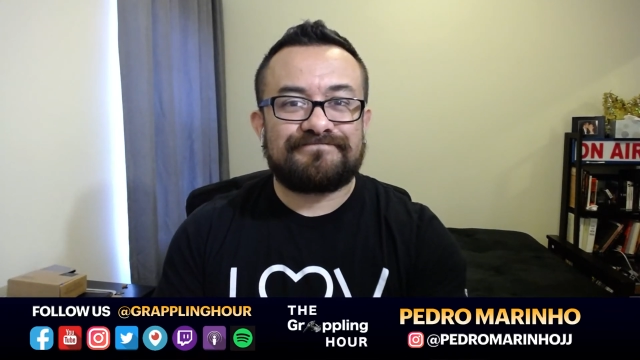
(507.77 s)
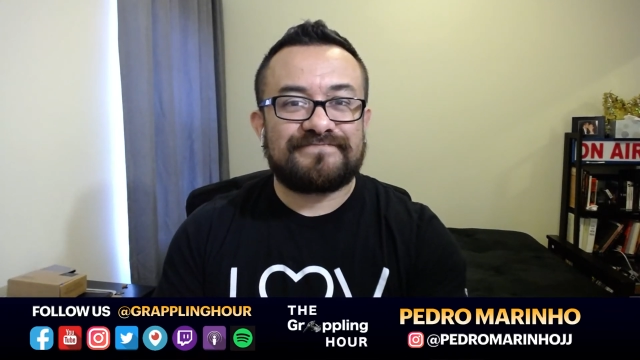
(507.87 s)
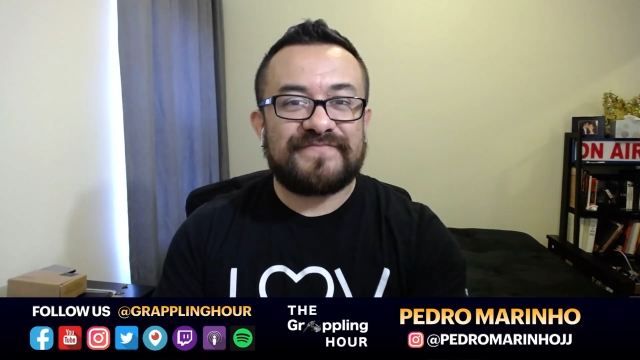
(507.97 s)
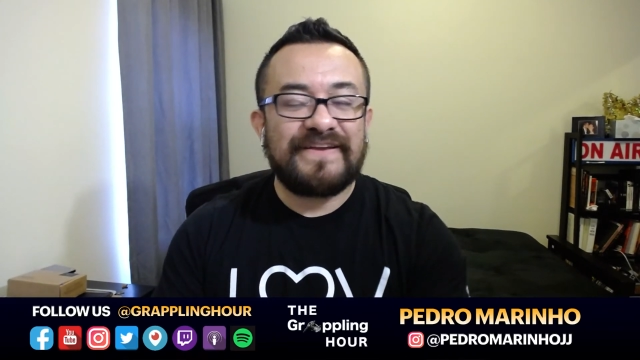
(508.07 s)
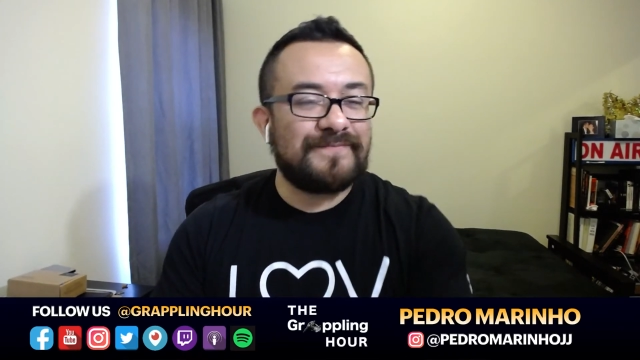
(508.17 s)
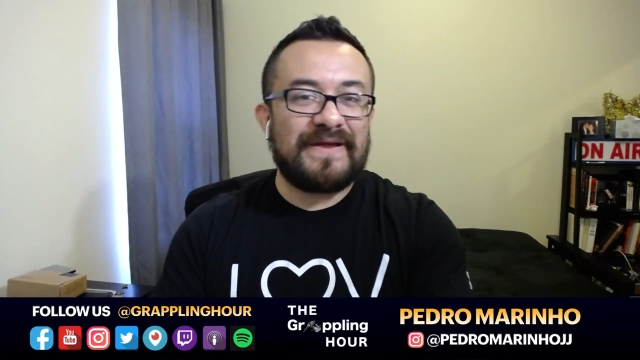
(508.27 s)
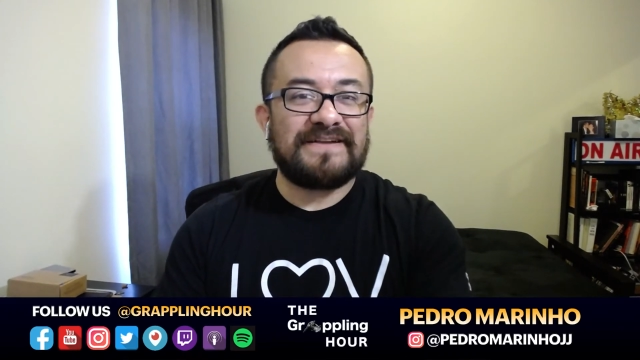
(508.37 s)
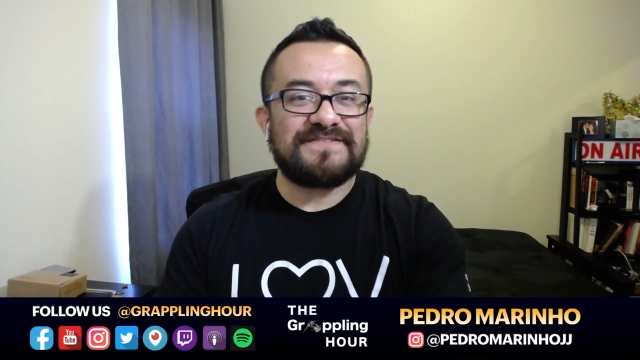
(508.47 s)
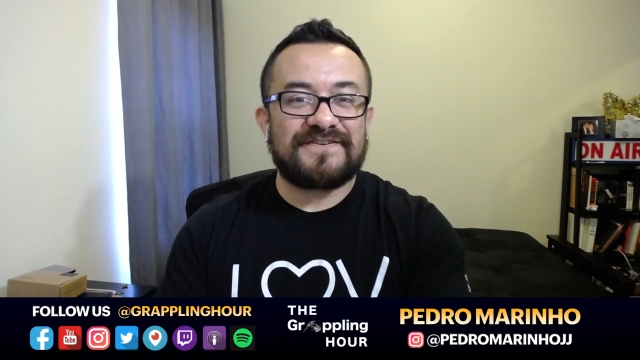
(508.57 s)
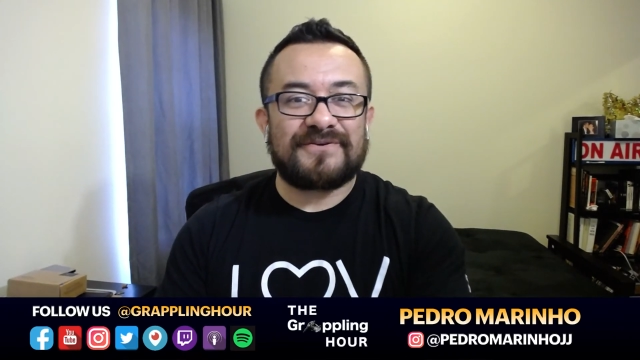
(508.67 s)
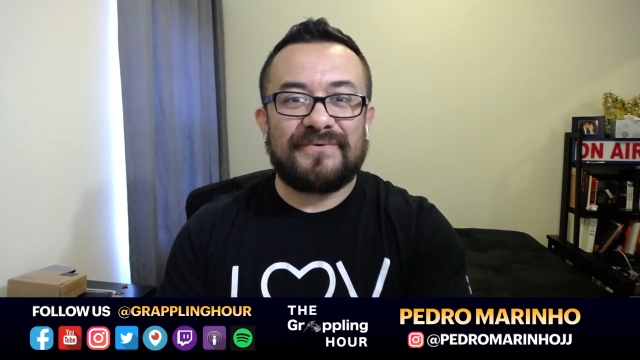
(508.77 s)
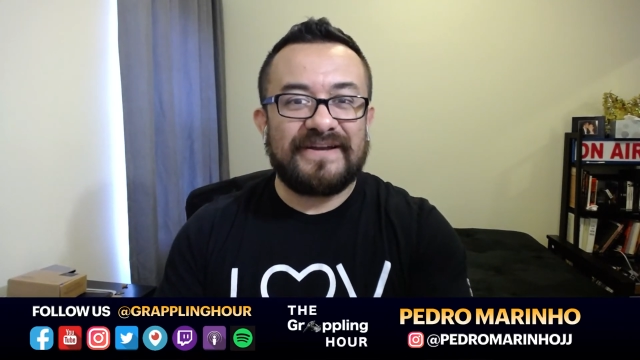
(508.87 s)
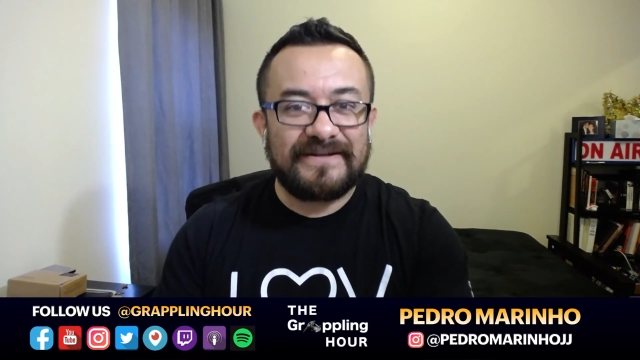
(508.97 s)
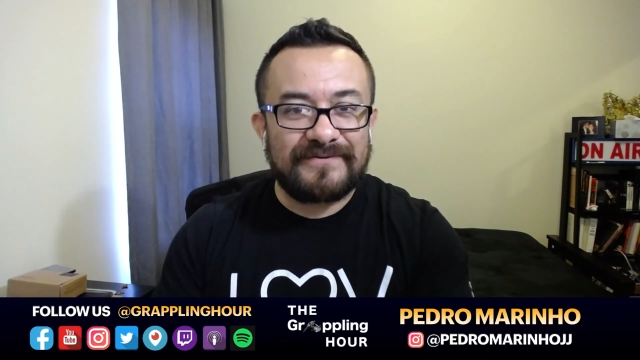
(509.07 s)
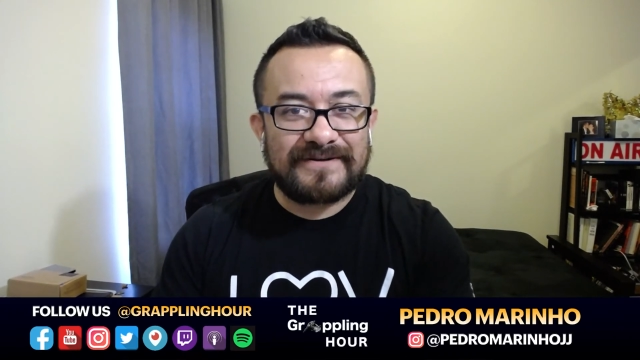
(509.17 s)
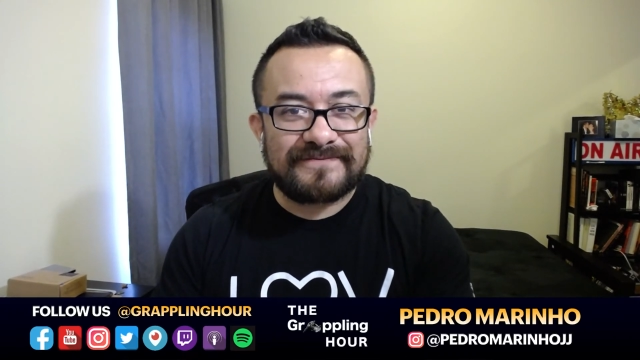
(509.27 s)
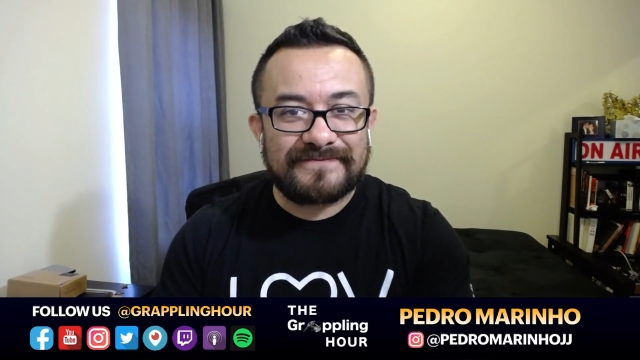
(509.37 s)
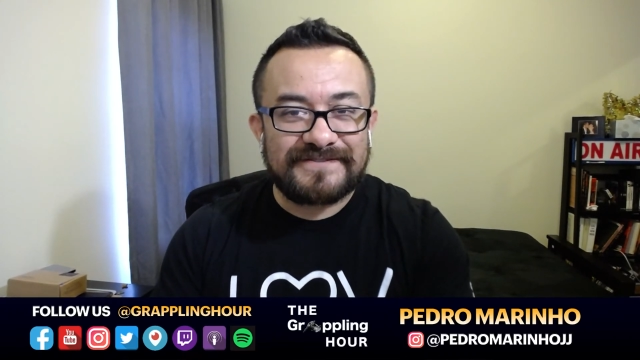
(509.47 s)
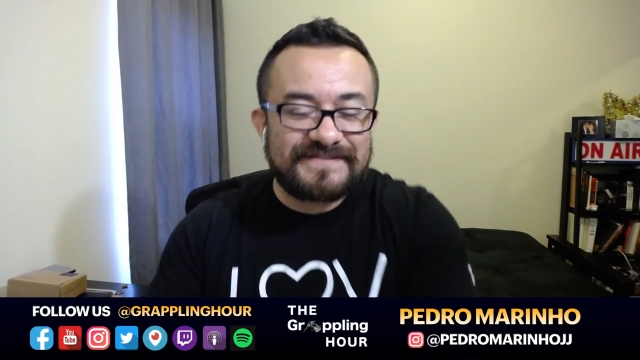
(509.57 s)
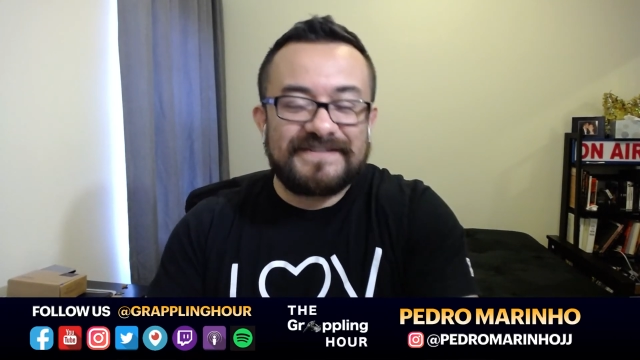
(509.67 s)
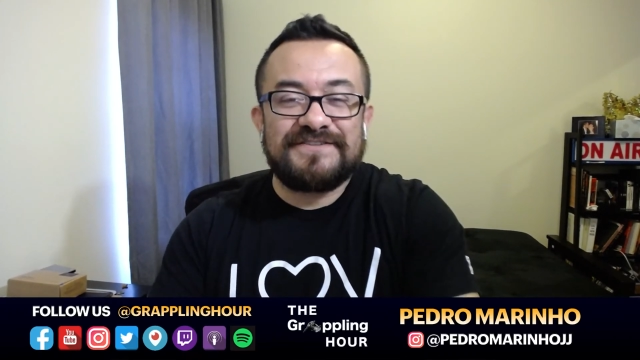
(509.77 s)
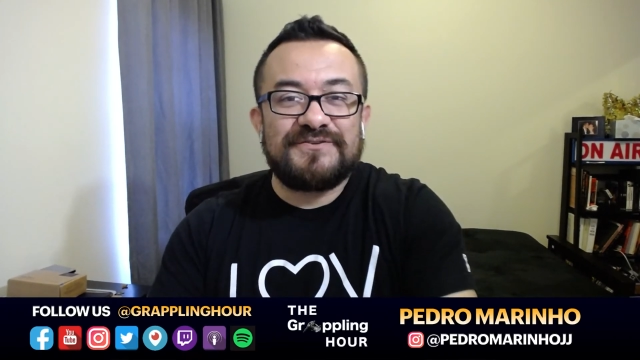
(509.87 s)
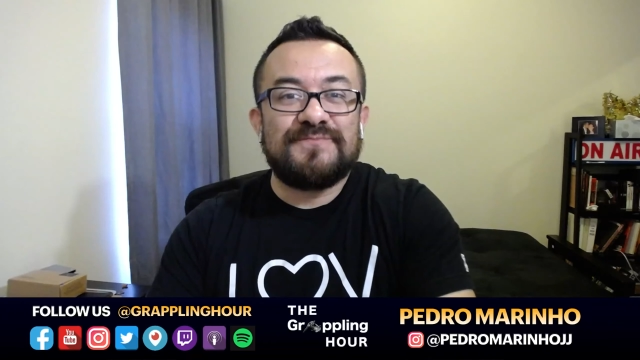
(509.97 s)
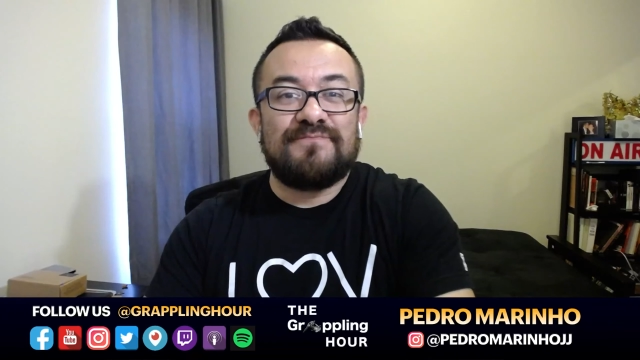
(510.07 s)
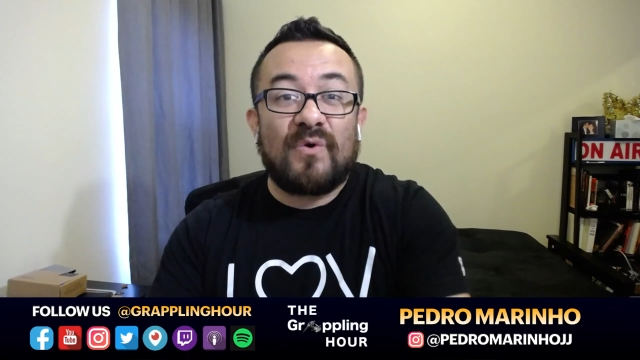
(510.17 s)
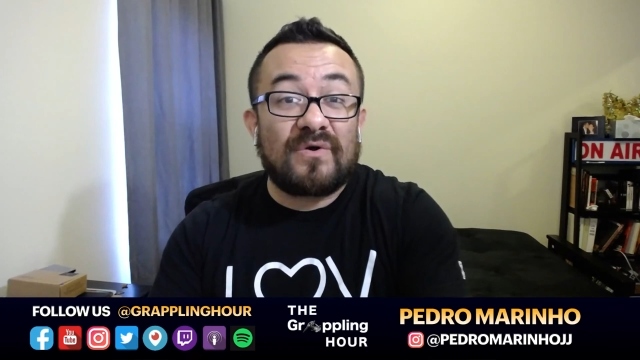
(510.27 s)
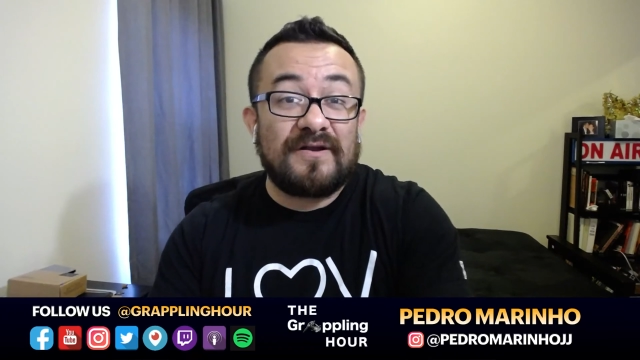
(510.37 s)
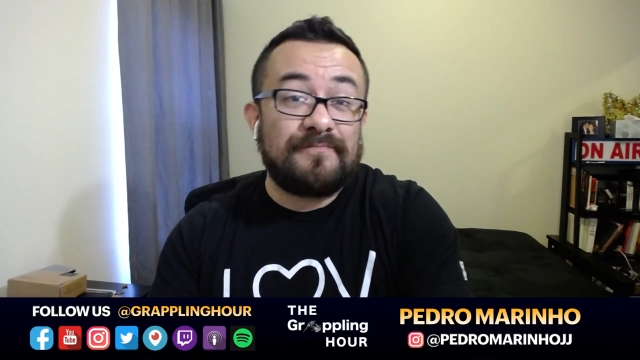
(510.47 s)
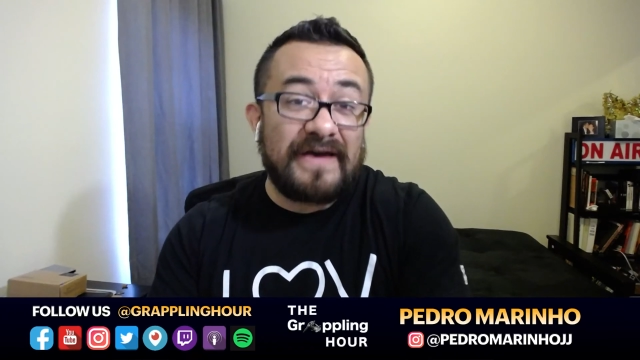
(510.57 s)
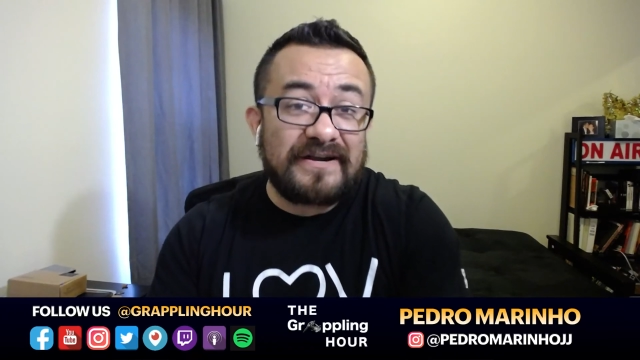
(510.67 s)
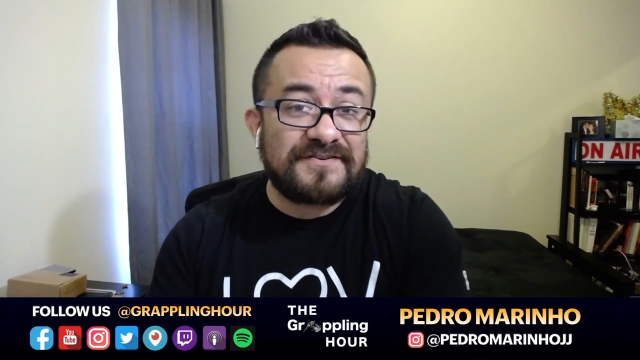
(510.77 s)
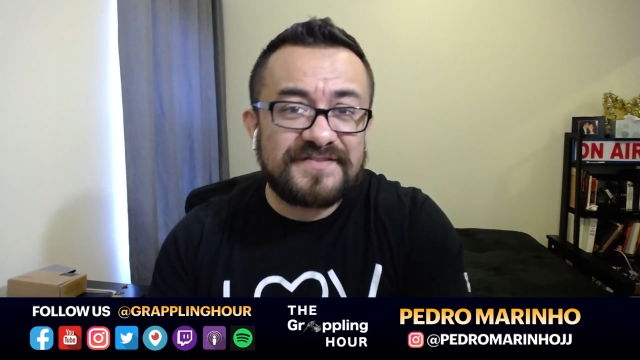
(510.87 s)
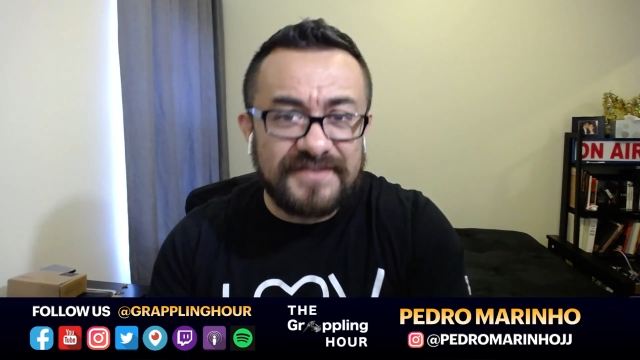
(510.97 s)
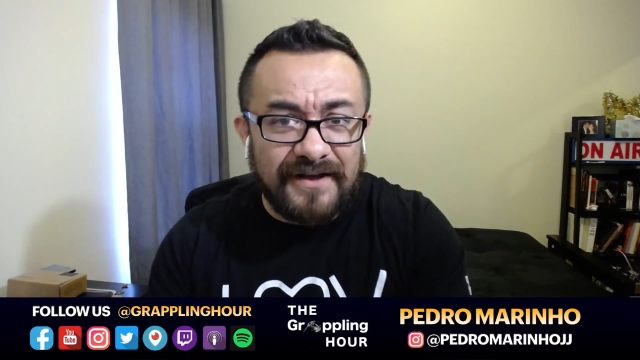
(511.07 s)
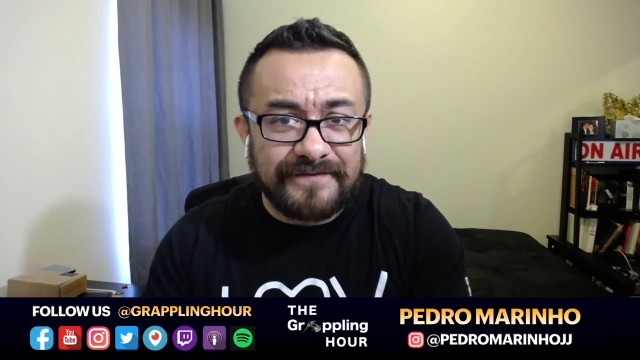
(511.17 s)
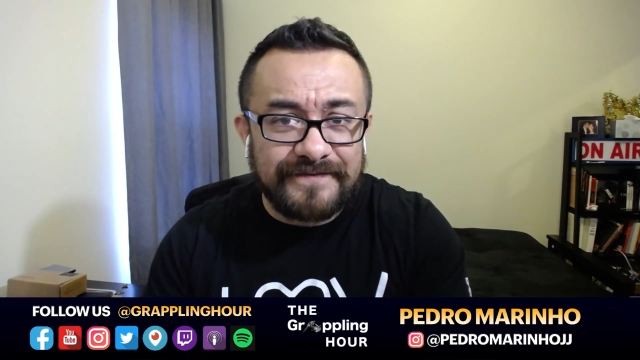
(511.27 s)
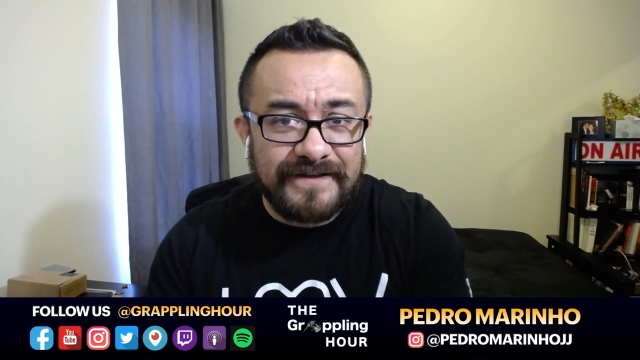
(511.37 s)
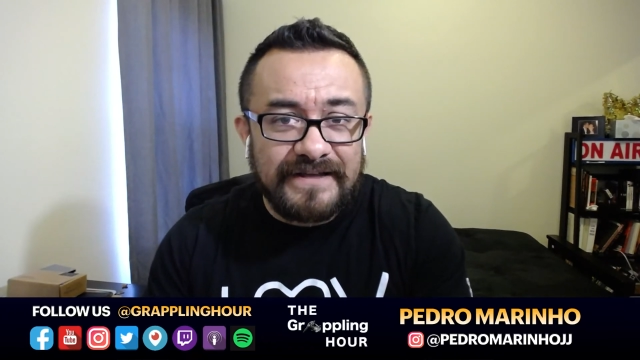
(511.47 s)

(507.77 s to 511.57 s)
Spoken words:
Fight Companions aren't going anywhere. We're just going to do more and better stuff.